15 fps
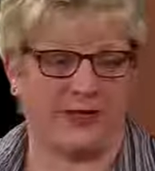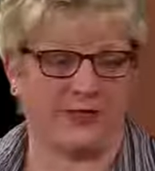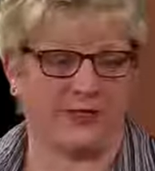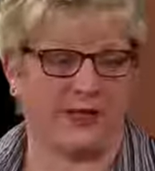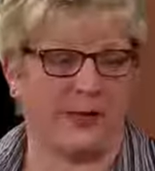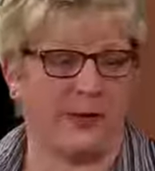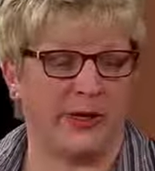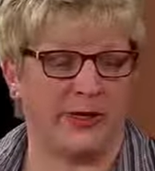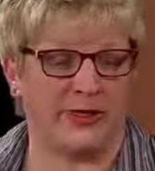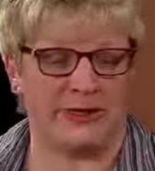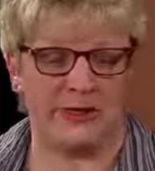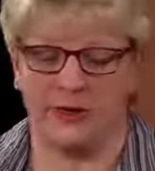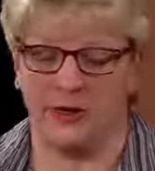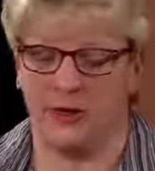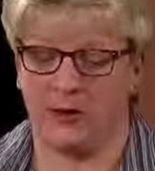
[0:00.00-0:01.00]
us Les
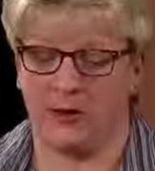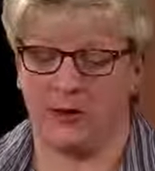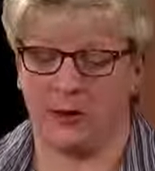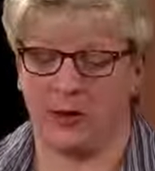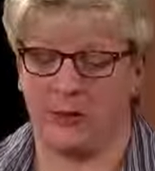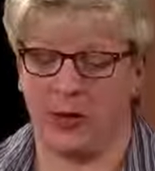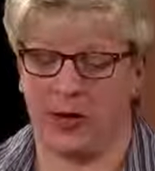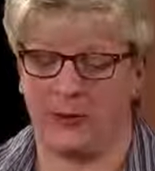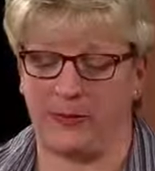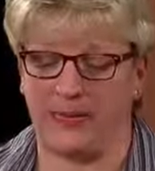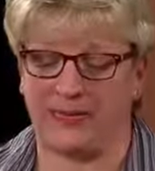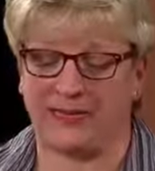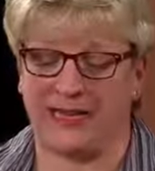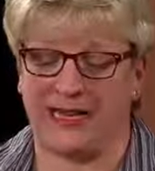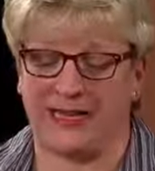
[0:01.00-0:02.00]
Mis, Mary
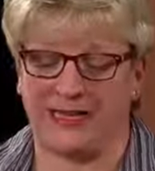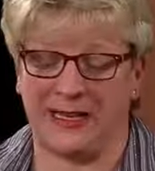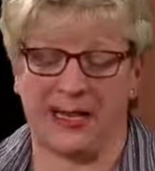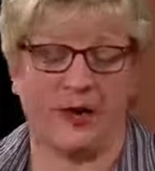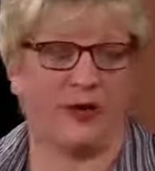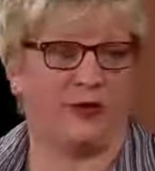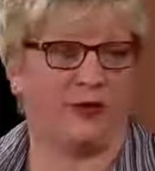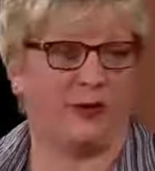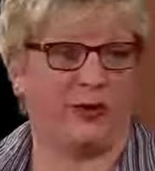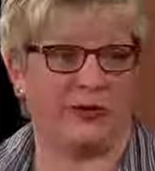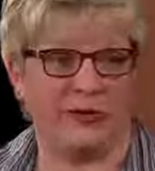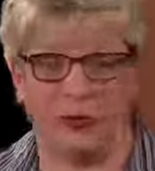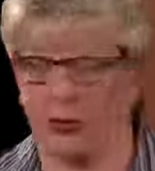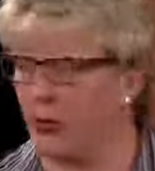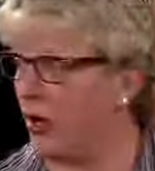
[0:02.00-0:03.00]
Poppins, and Elf
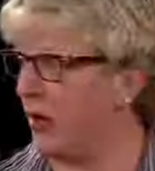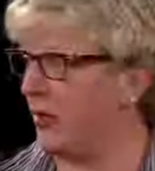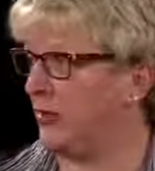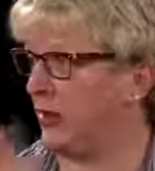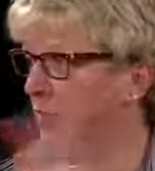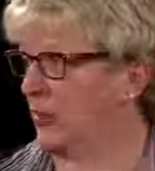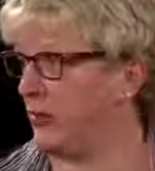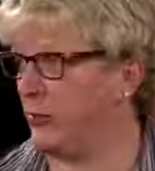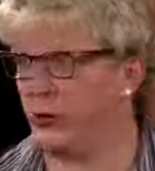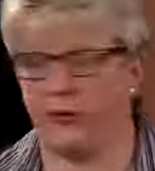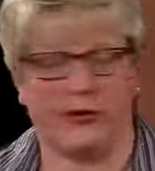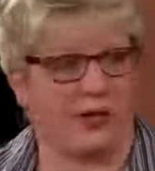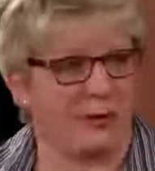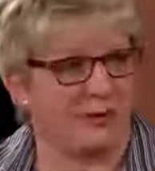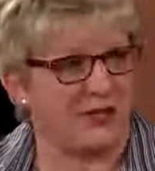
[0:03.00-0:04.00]
before okay. all the other
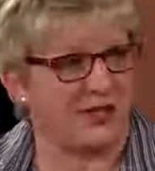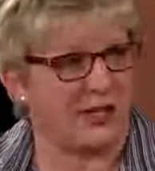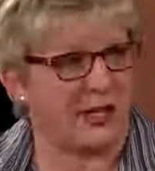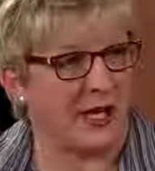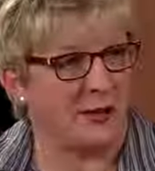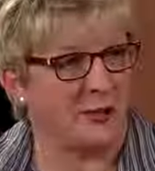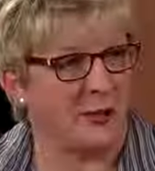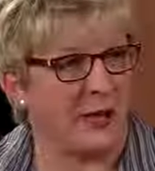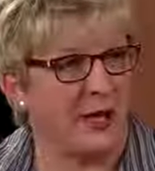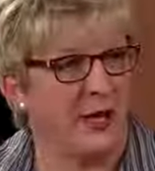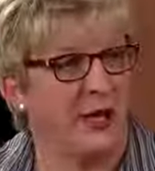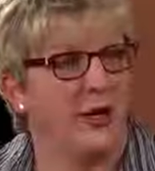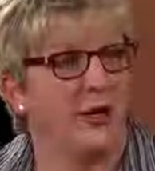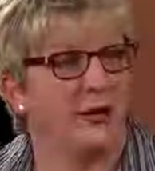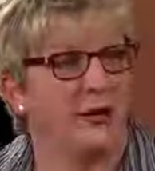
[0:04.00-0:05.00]
community theaters in the country. They
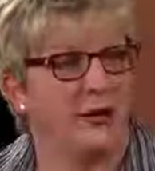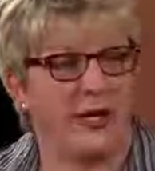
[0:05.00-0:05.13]
love you.